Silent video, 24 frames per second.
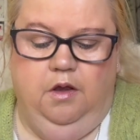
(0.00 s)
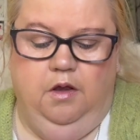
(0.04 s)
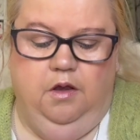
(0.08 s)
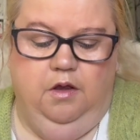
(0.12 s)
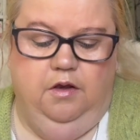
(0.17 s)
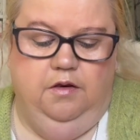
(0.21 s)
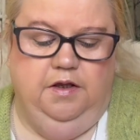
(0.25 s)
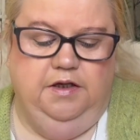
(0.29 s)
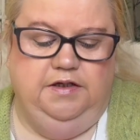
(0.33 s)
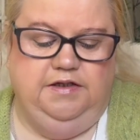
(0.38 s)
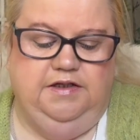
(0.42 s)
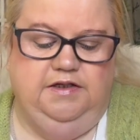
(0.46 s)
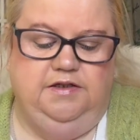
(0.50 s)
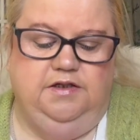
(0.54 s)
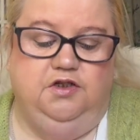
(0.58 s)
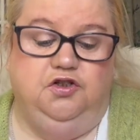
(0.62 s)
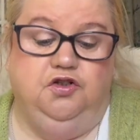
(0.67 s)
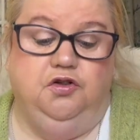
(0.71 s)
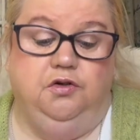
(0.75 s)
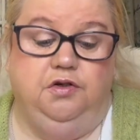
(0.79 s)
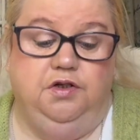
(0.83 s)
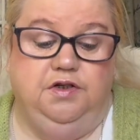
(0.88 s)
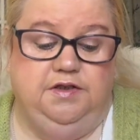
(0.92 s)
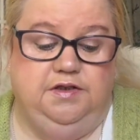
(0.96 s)
This is a
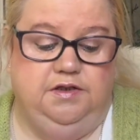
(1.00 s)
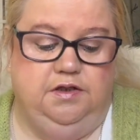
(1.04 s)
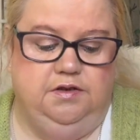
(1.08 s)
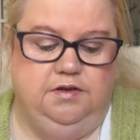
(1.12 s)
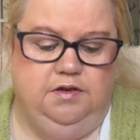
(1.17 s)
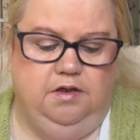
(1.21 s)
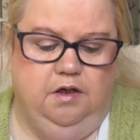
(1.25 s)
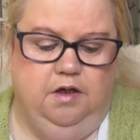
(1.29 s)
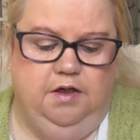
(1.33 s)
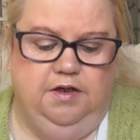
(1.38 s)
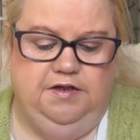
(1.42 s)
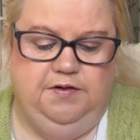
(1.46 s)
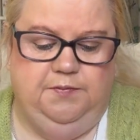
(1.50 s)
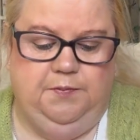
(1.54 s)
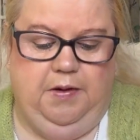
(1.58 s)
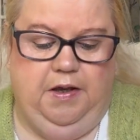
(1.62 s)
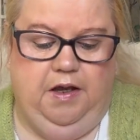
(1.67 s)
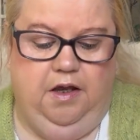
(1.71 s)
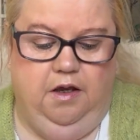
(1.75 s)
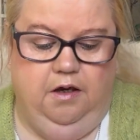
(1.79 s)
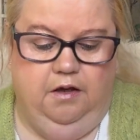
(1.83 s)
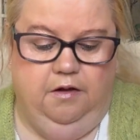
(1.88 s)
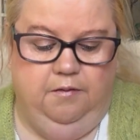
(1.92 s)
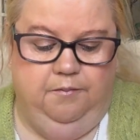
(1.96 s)
Donna's Designs
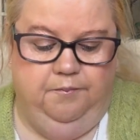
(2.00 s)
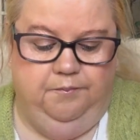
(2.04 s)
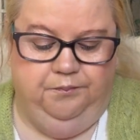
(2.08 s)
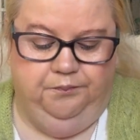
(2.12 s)
bag,